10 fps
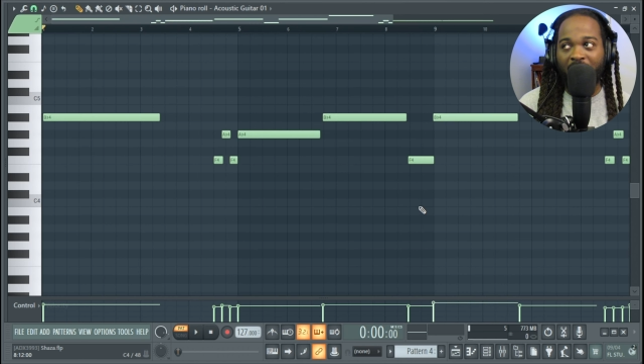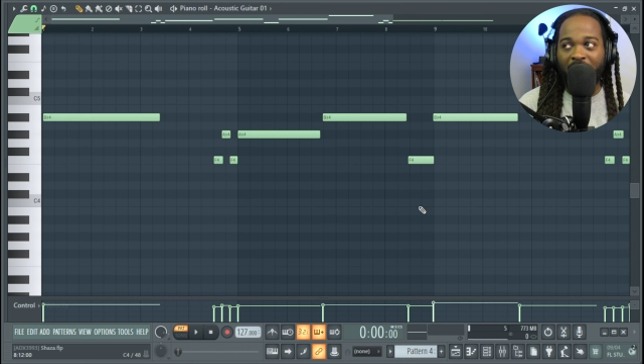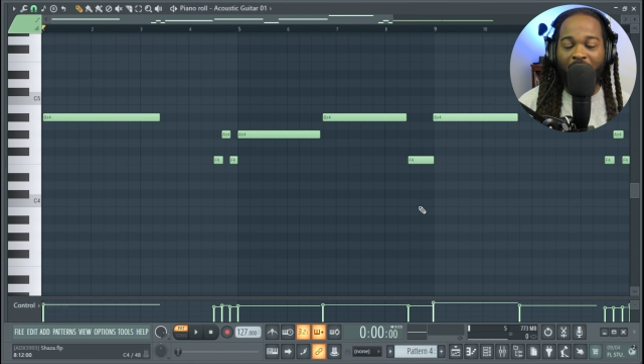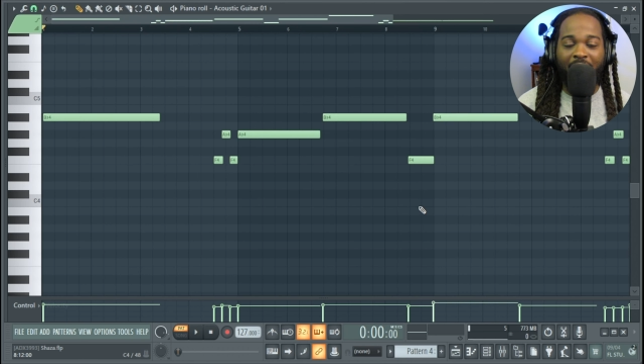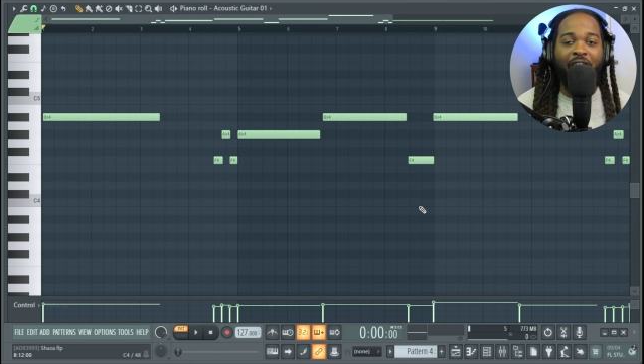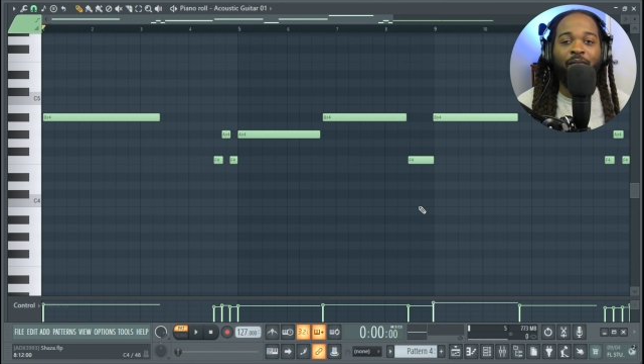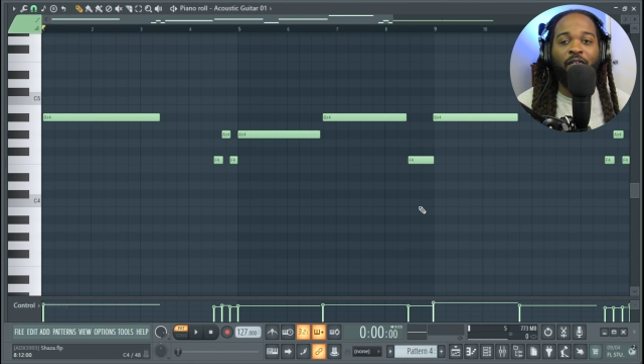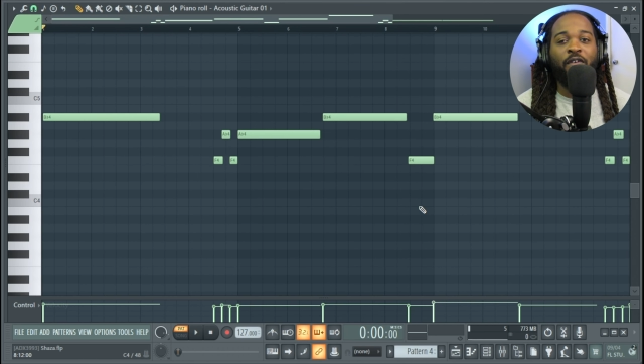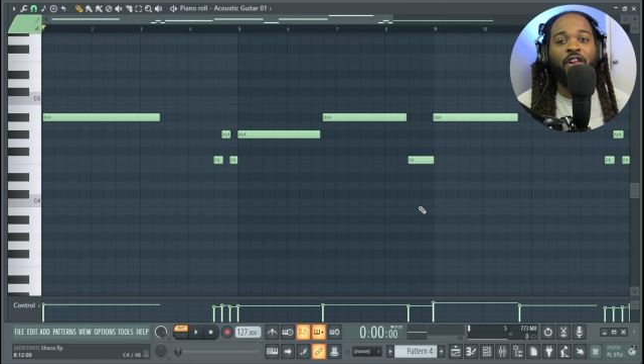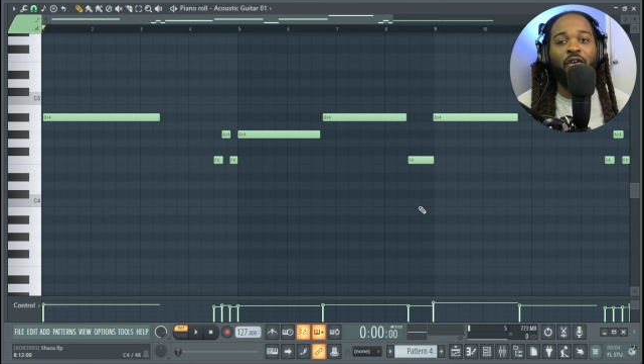Now, I have a
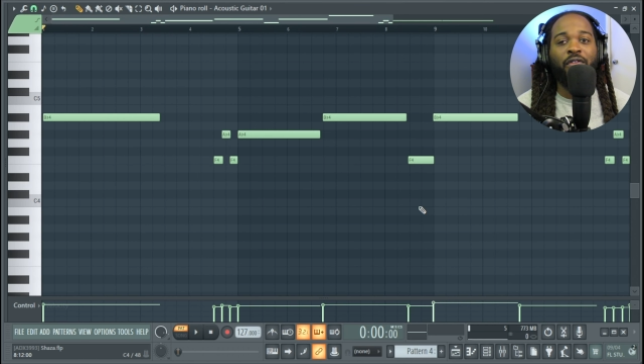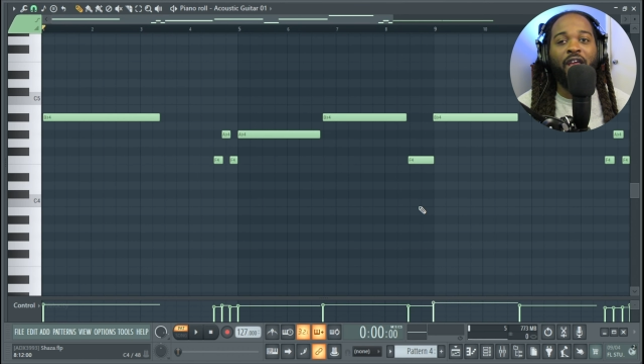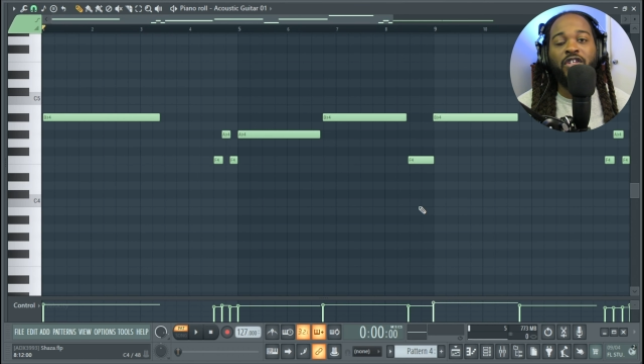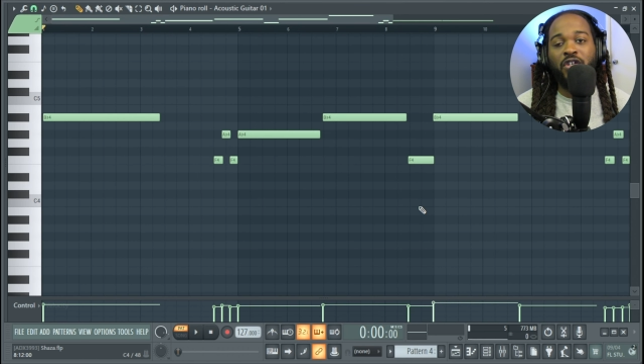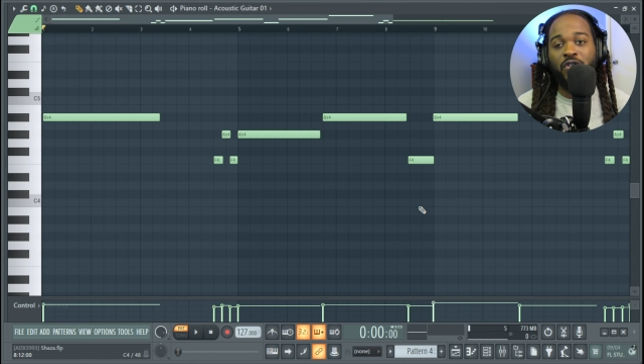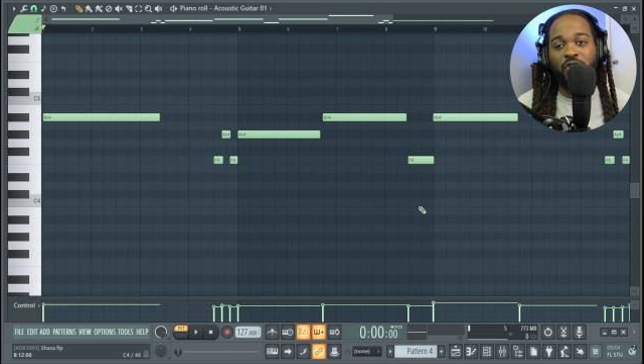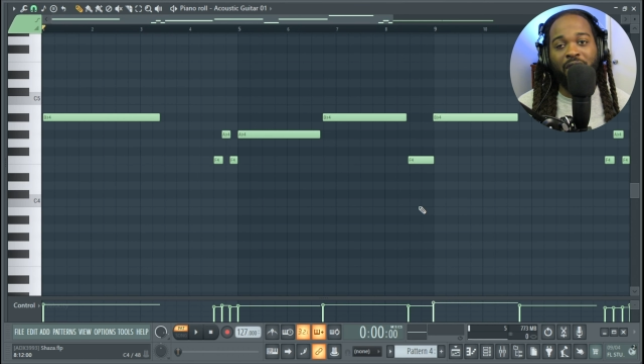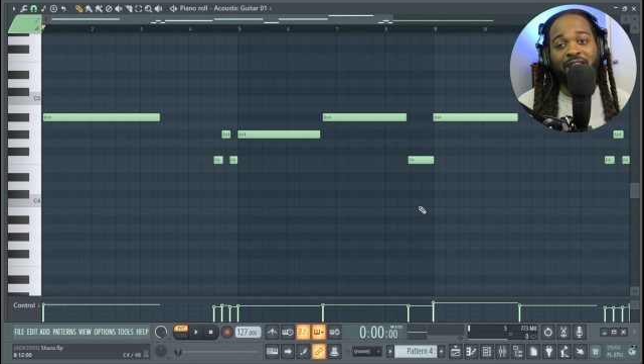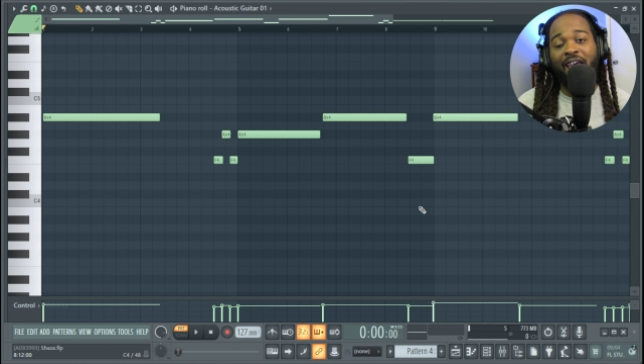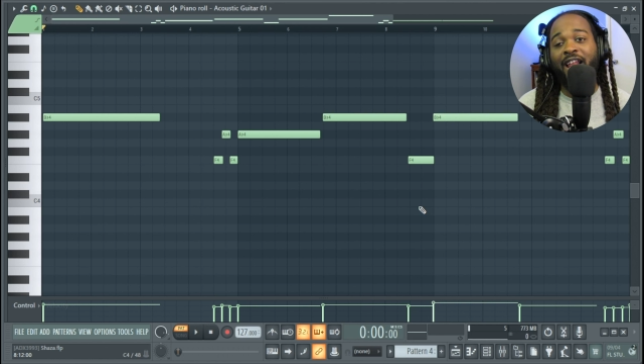video that shows you
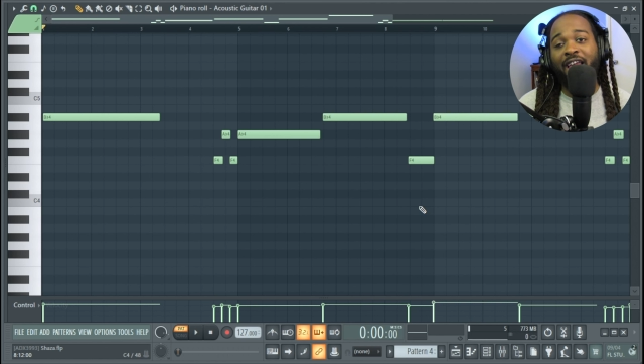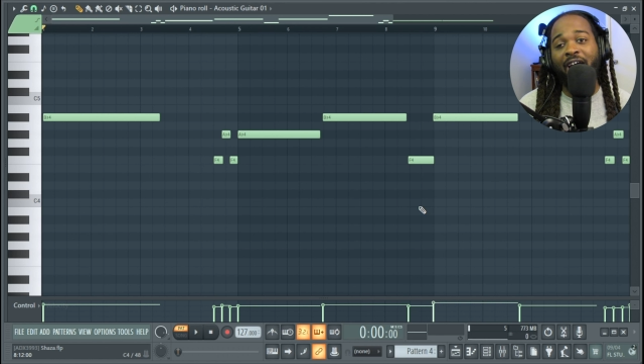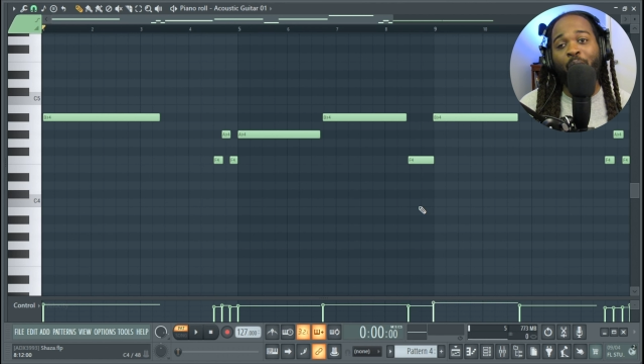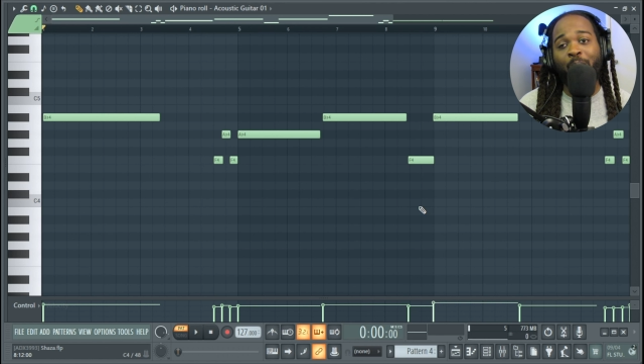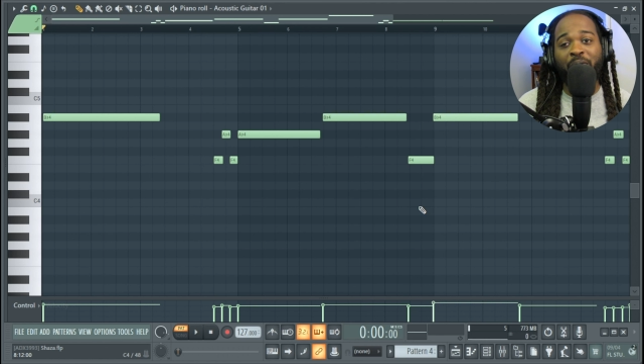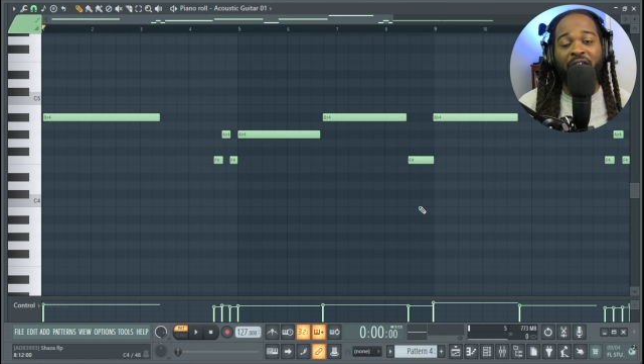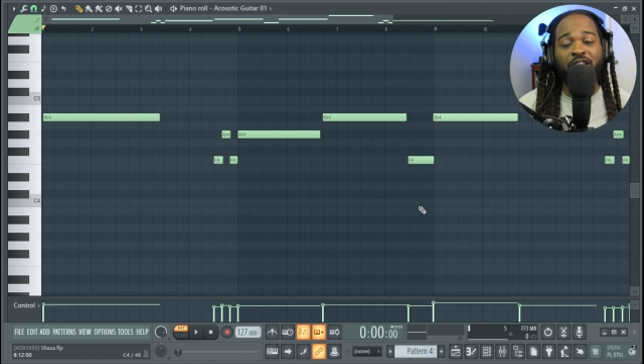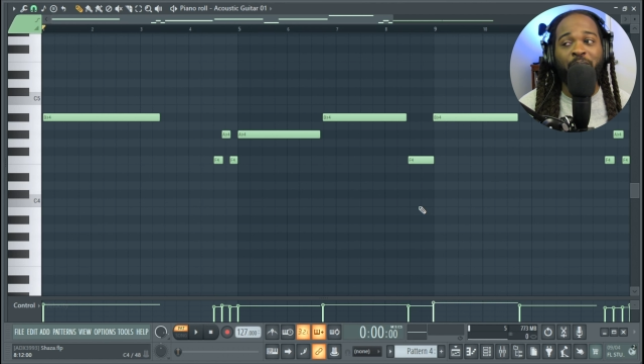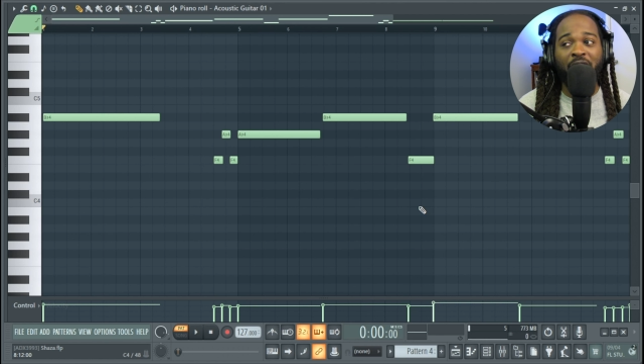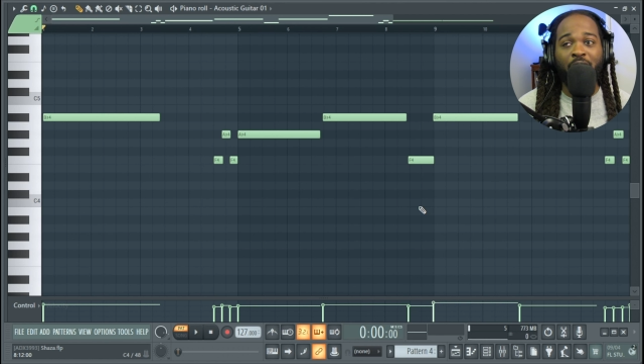exactly how I
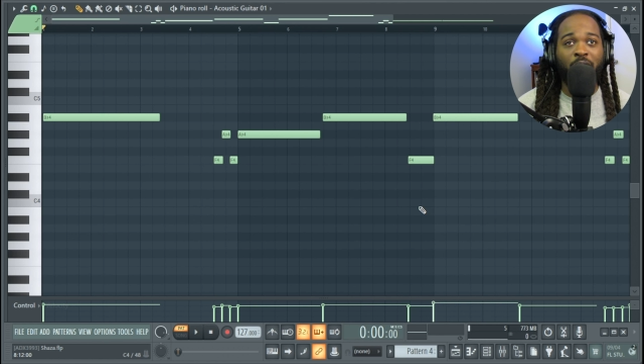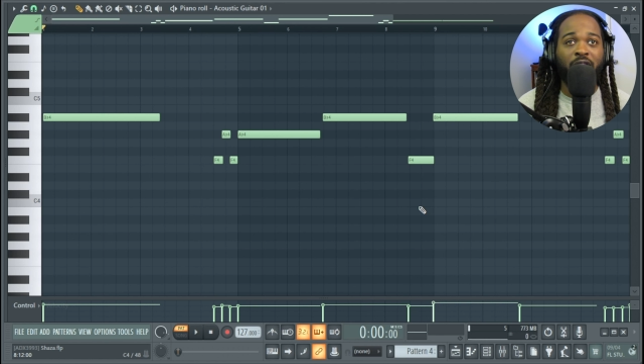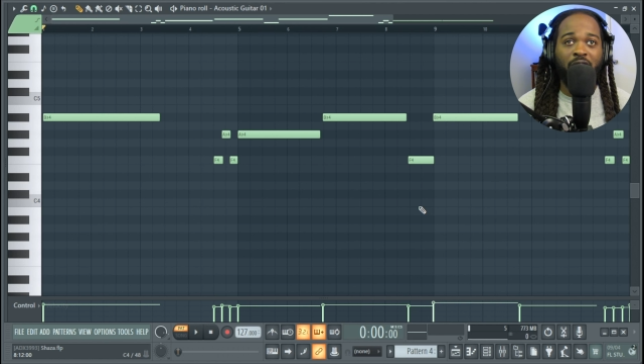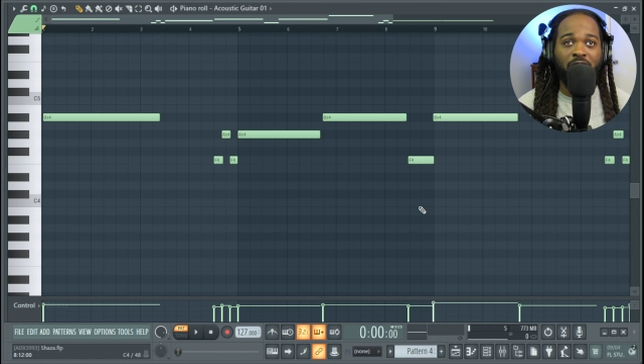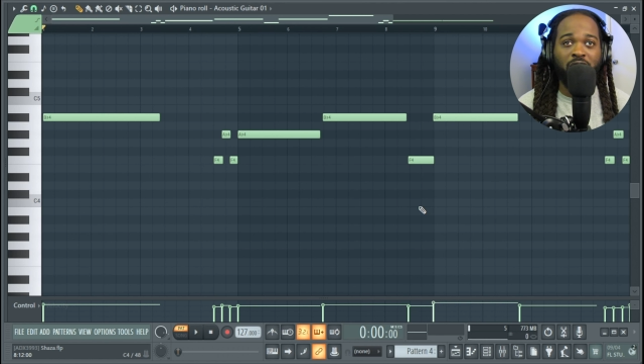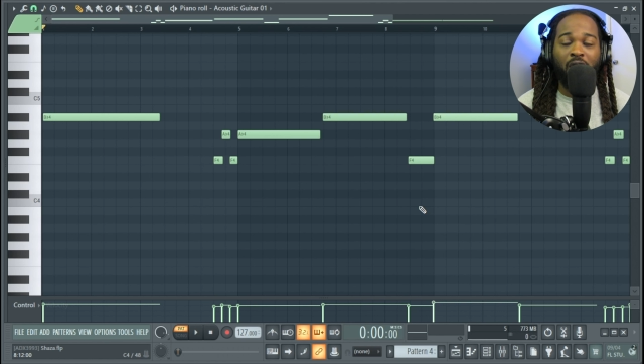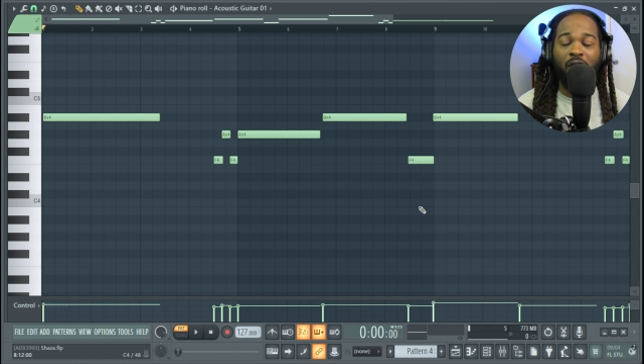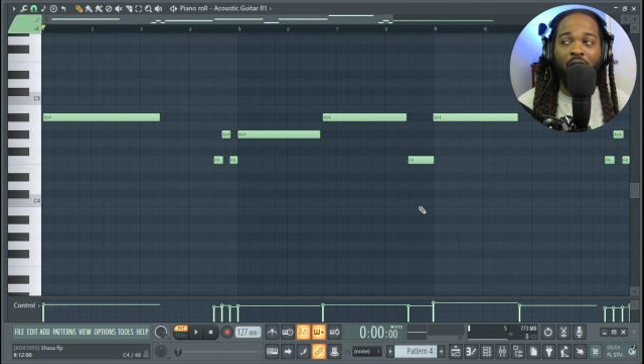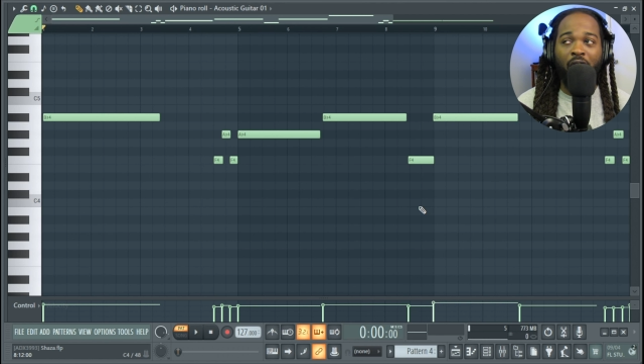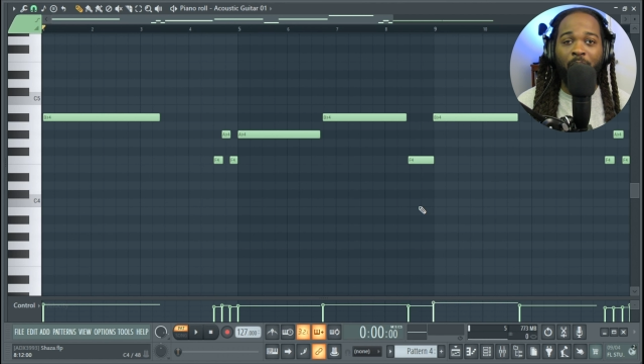pitch bend with the guitar,